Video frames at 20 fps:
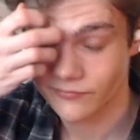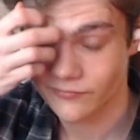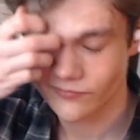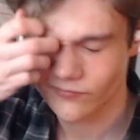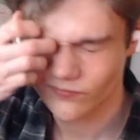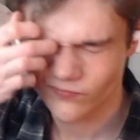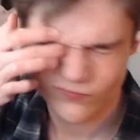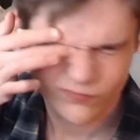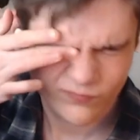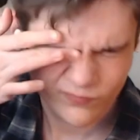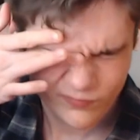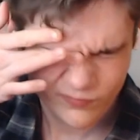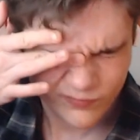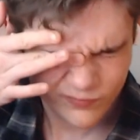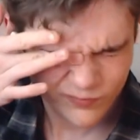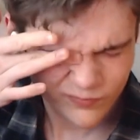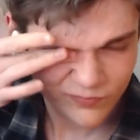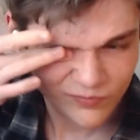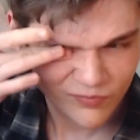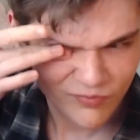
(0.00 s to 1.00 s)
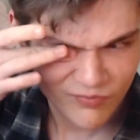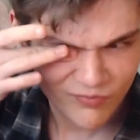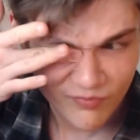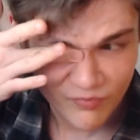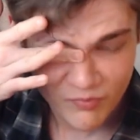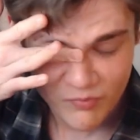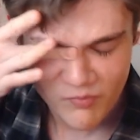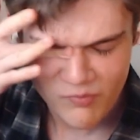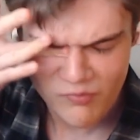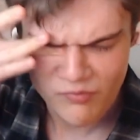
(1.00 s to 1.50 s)

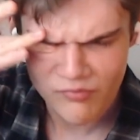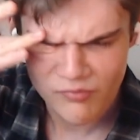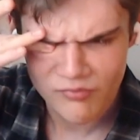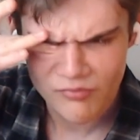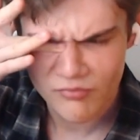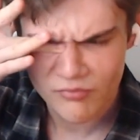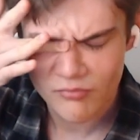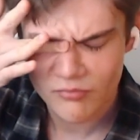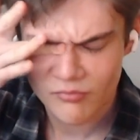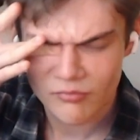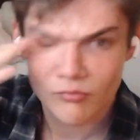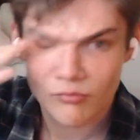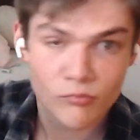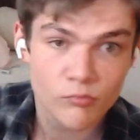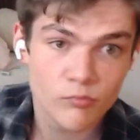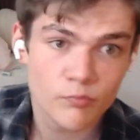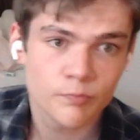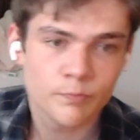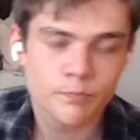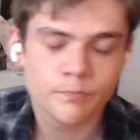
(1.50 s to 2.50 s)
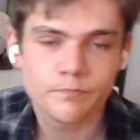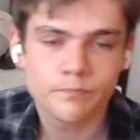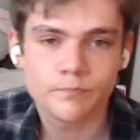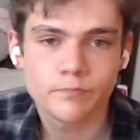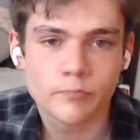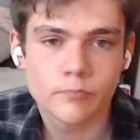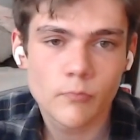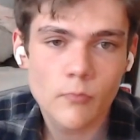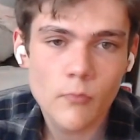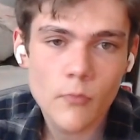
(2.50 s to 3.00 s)

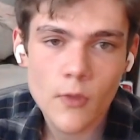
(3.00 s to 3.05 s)
[no speech]